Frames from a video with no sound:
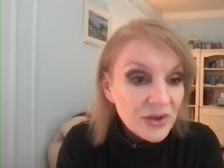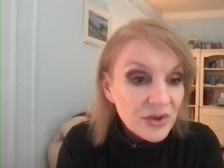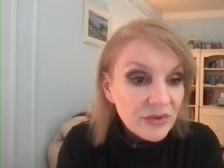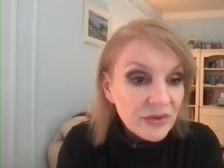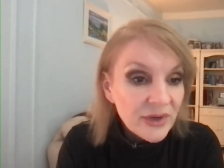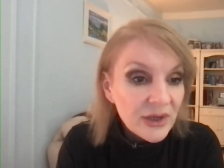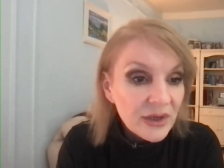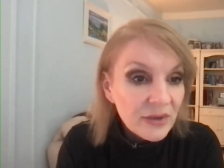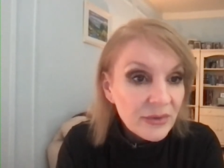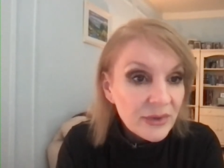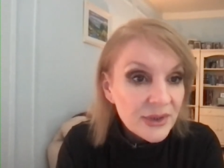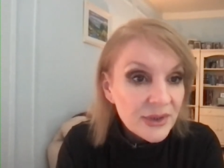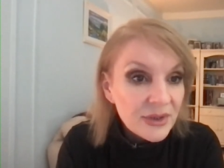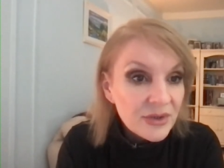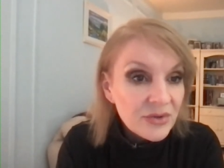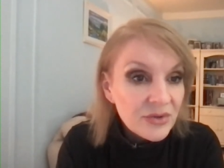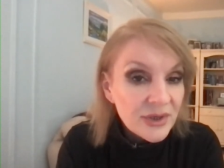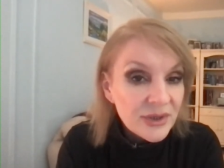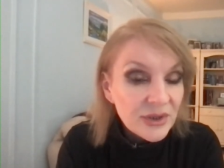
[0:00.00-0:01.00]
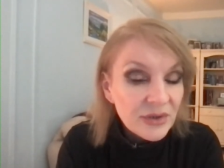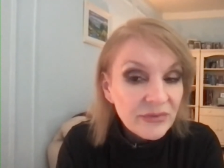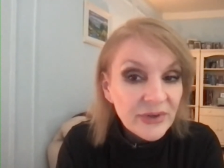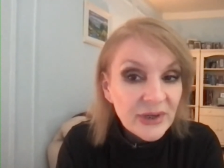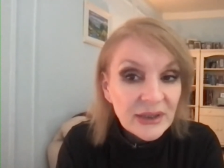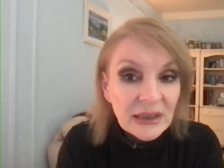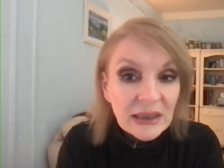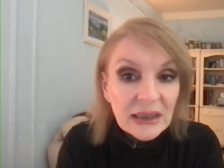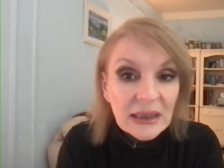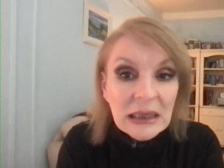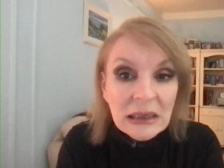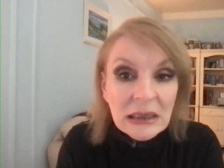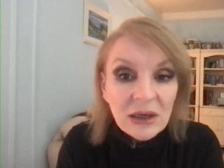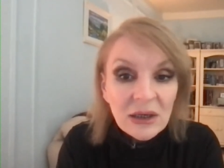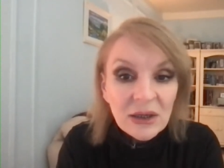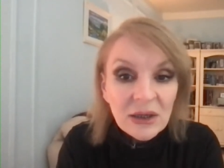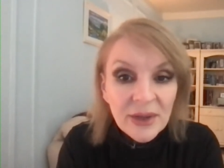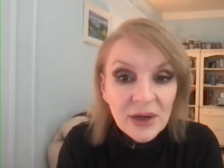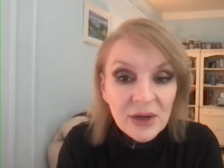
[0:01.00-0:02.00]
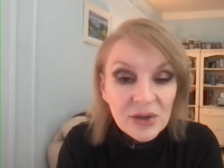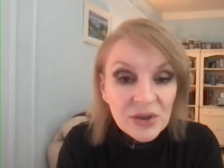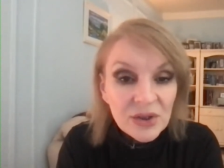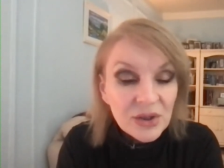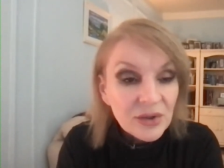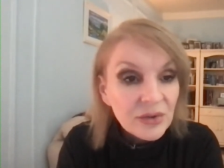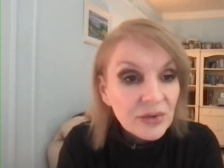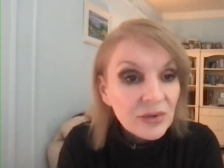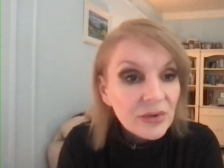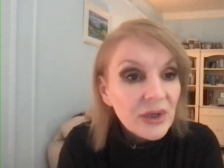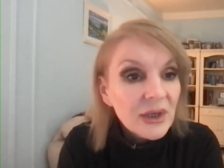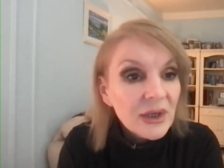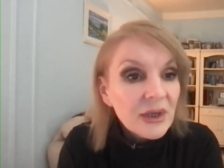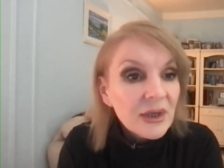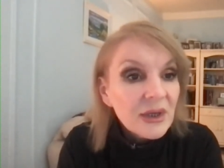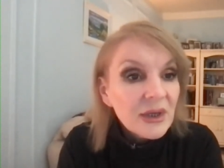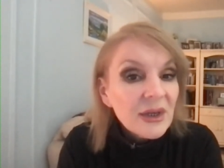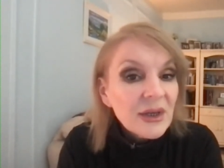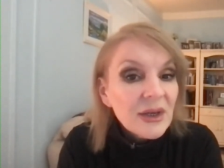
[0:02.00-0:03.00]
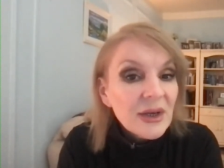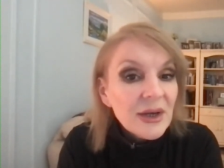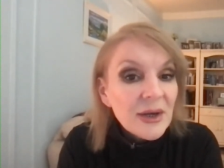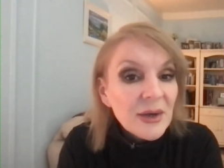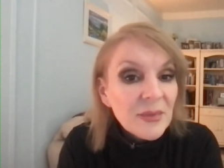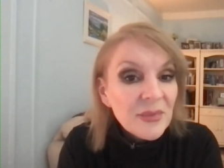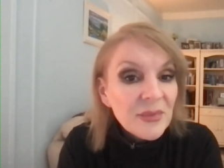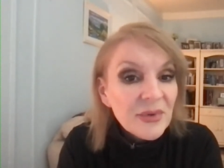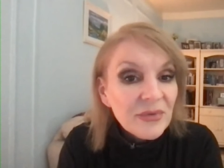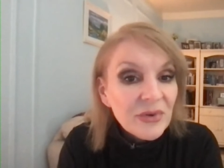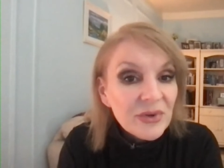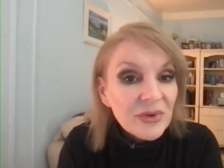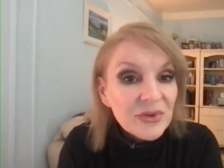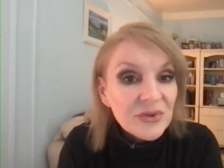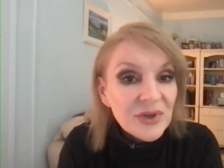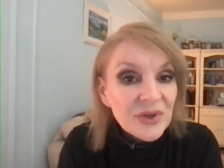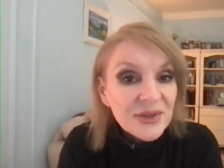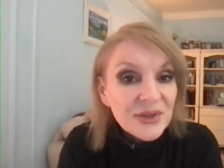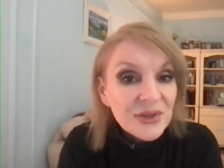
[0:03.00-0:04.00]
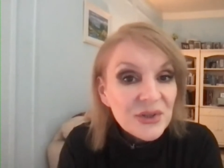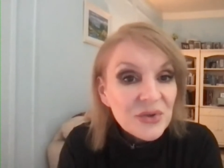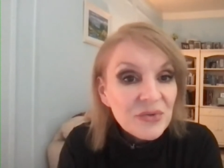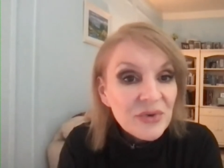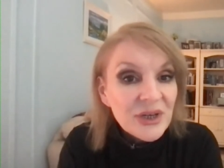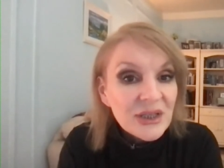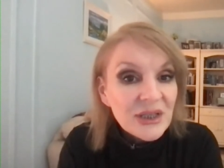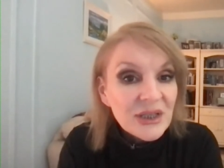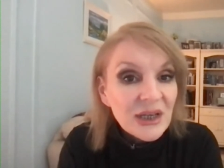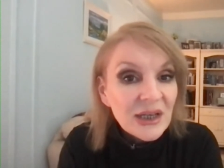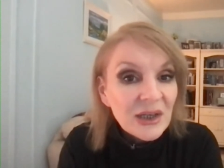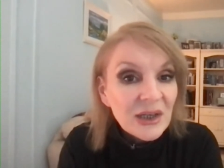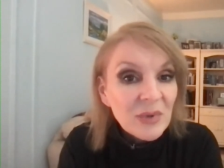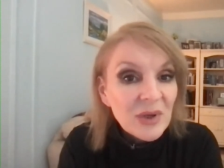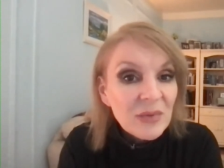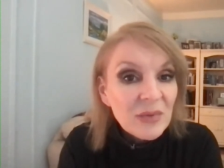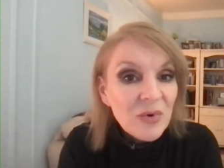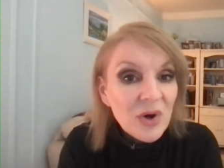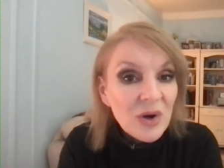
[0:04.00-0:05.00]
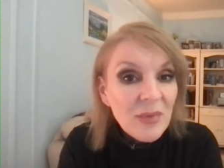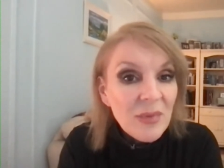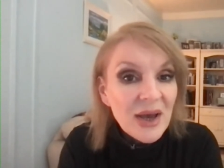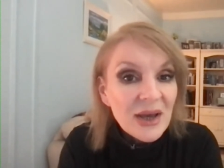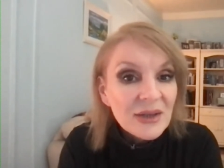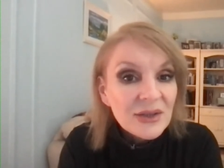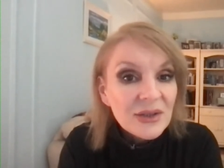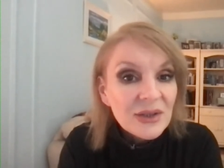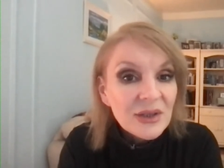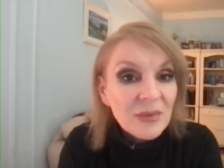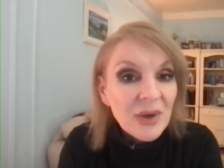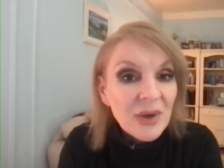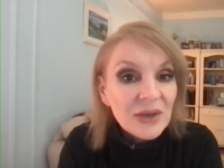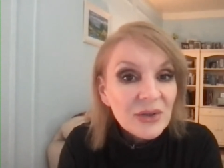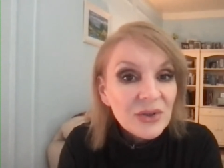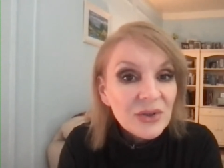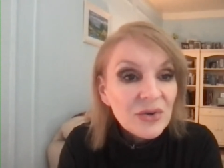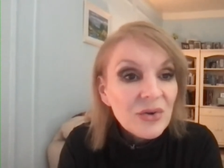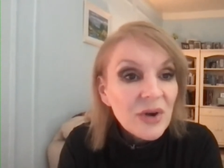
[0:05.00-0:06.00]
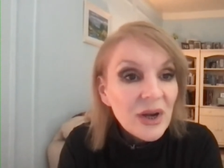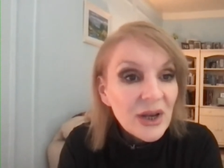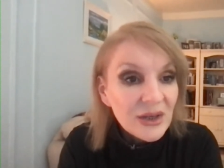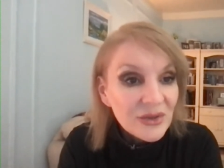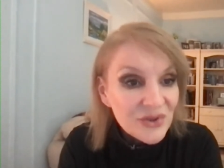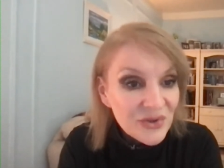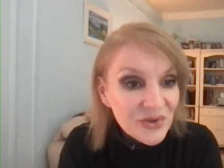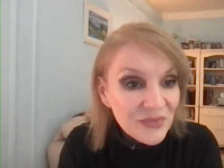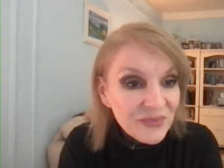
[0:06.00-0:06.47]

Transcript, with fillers: If anyone's interested, you can find a link on there too, um, if you're interested in reading a little bit more about about Newgrange.